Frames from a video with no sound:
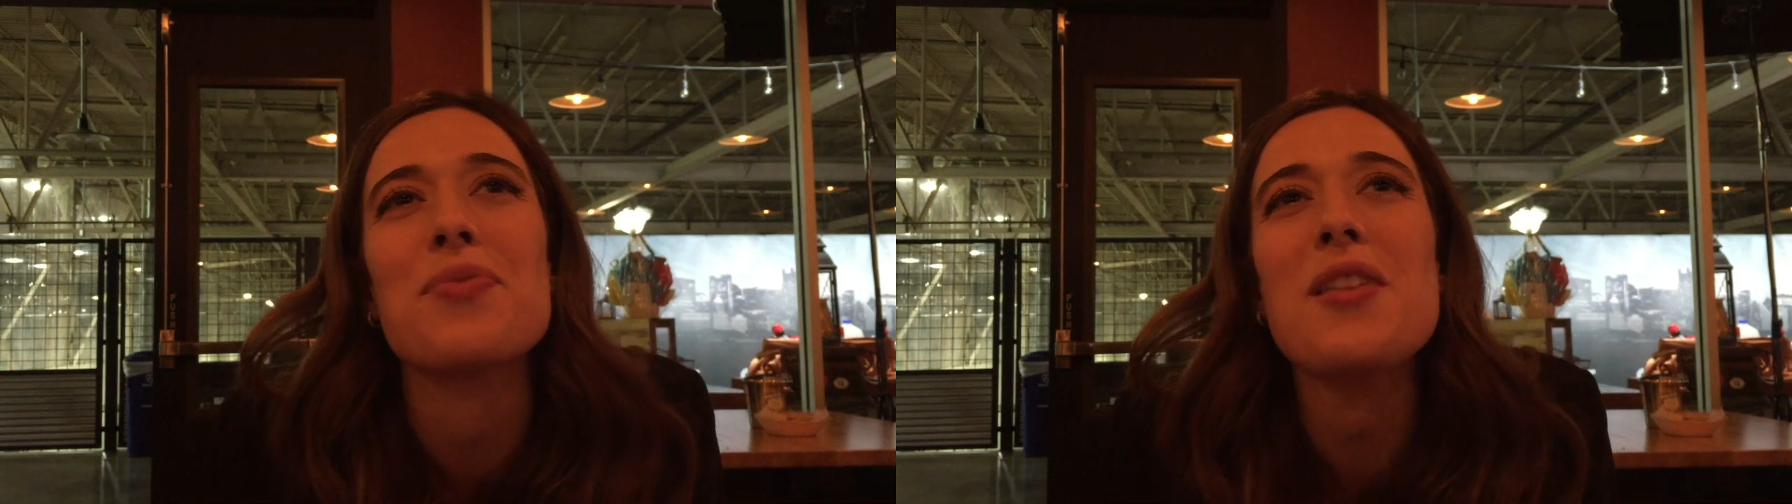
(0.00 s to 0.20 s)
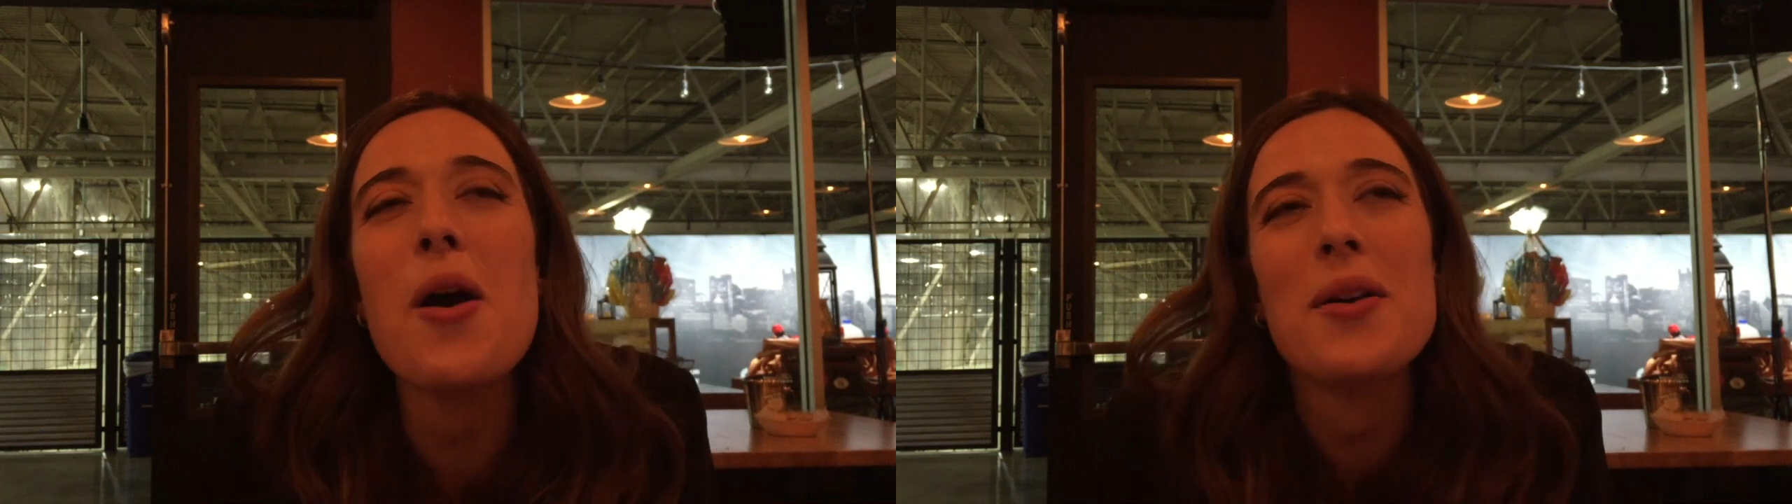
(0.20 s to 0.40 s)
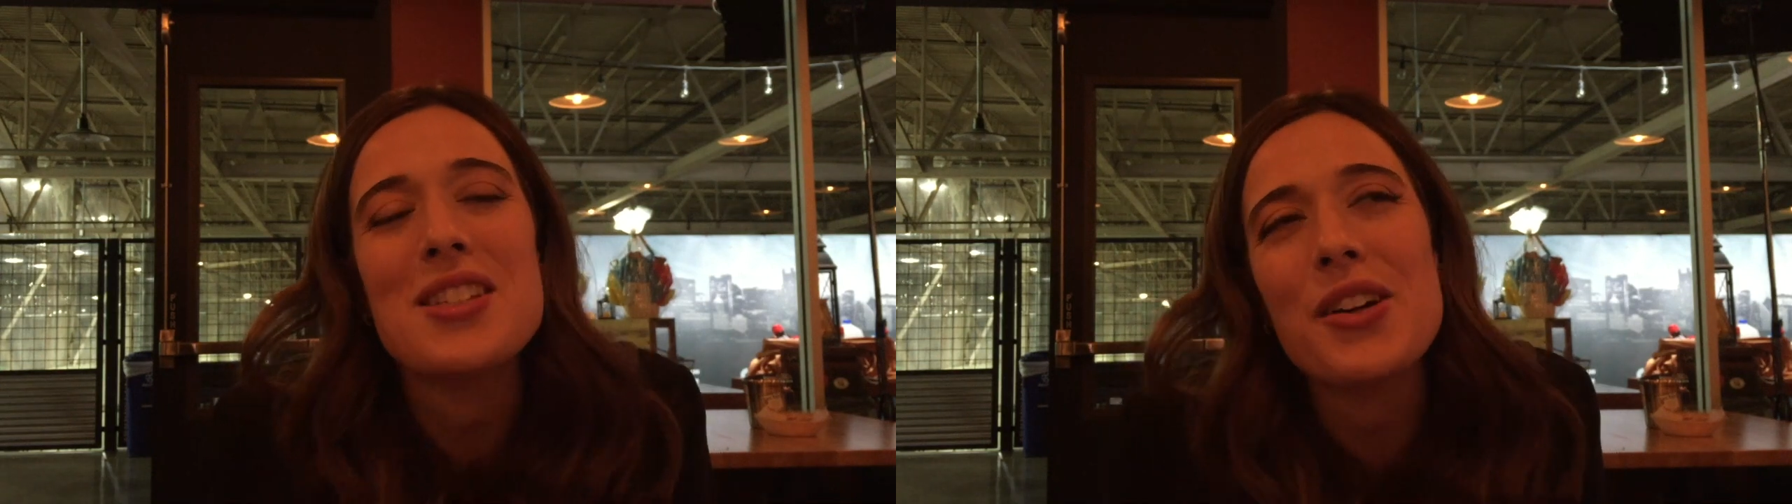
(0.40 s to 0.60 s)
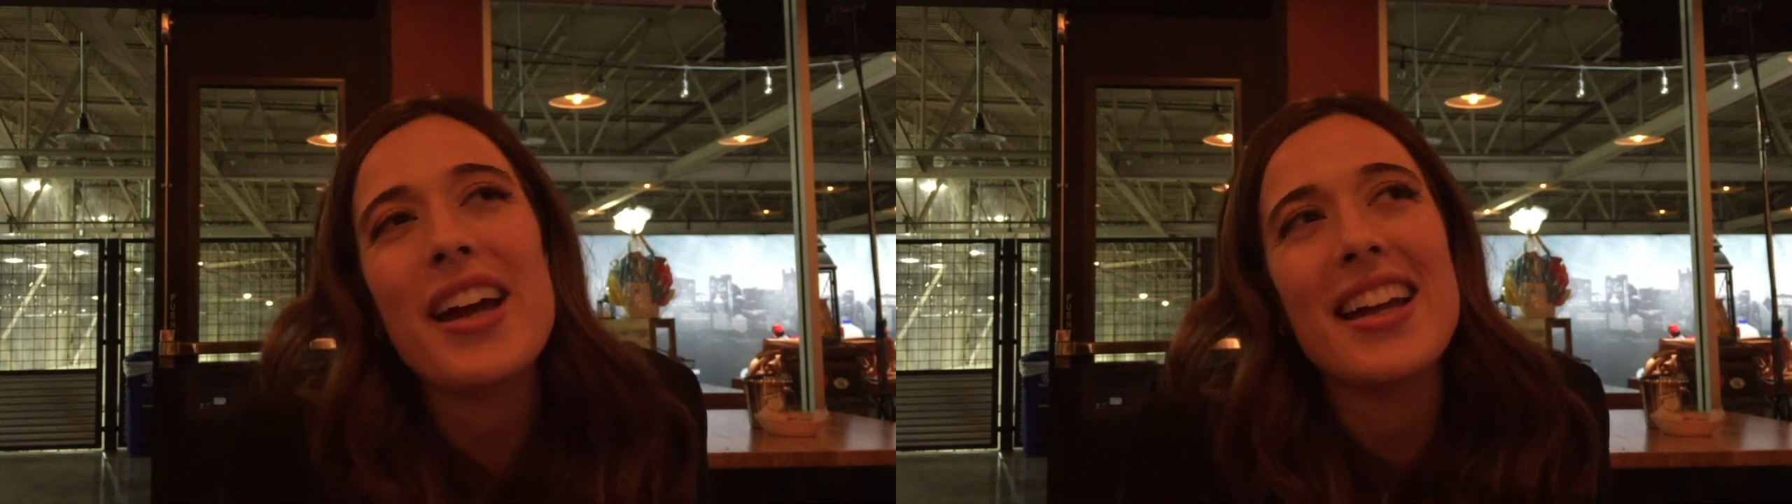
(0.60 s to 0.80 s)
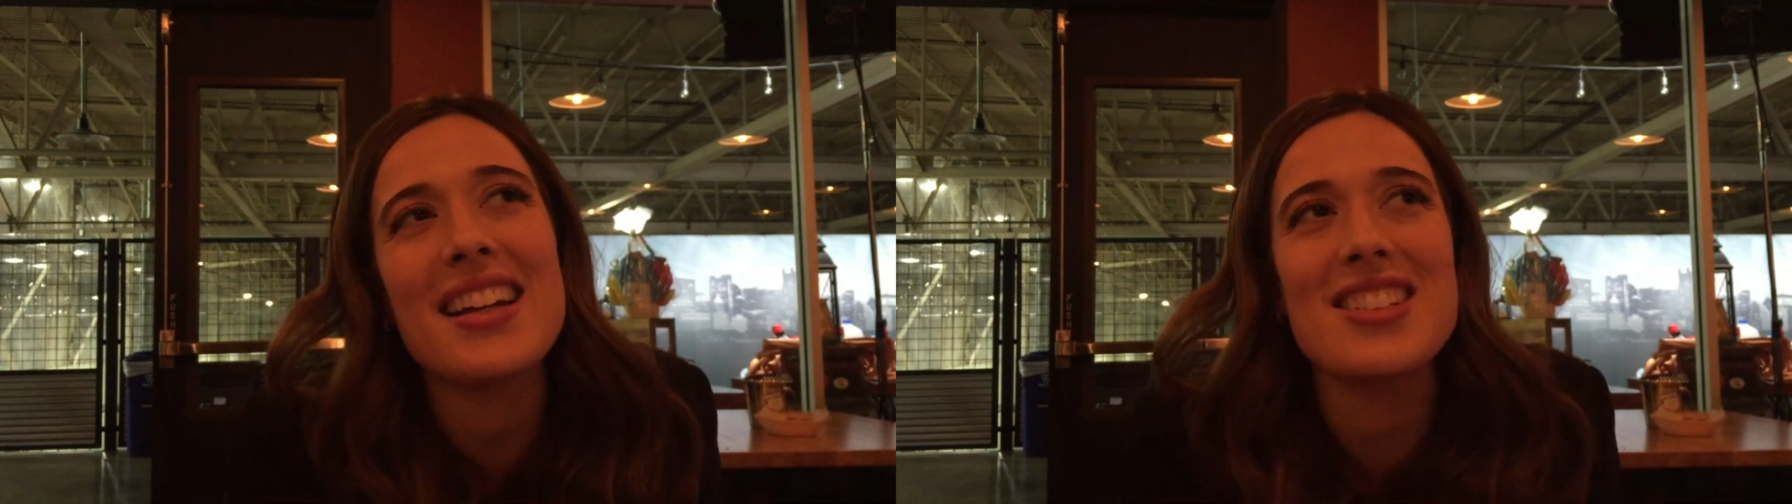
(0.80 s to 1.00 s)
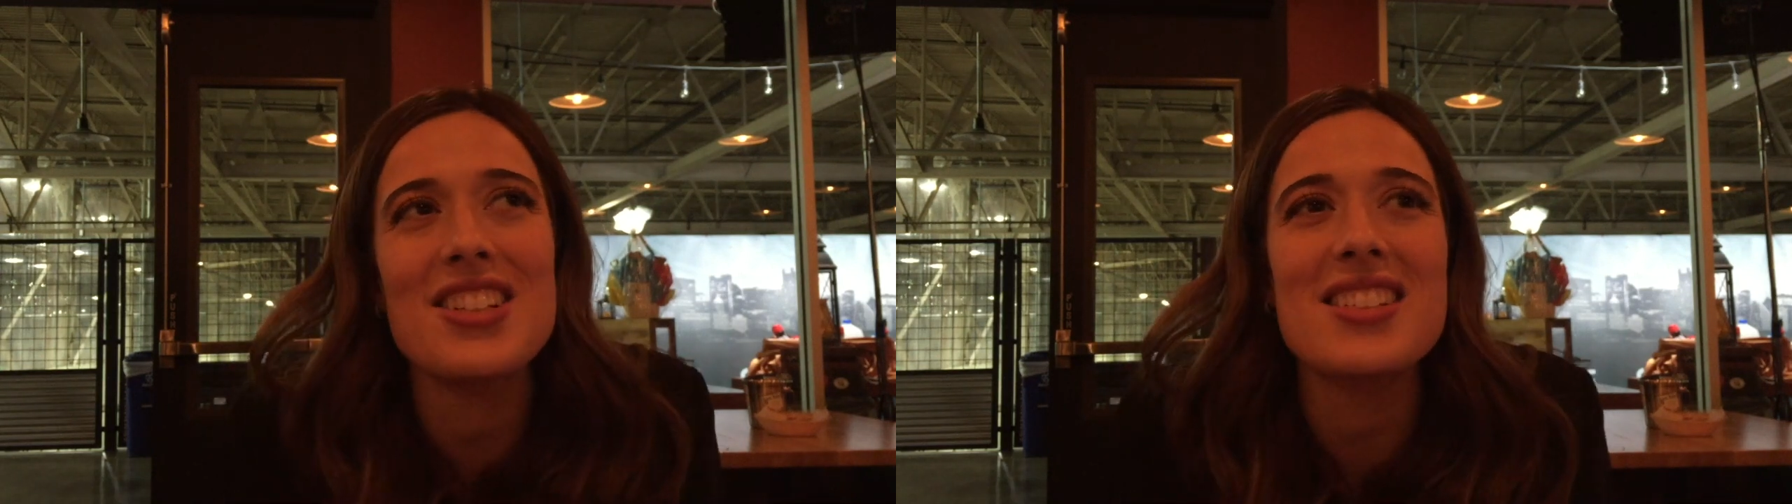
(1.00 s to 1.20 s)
no, it's great. It's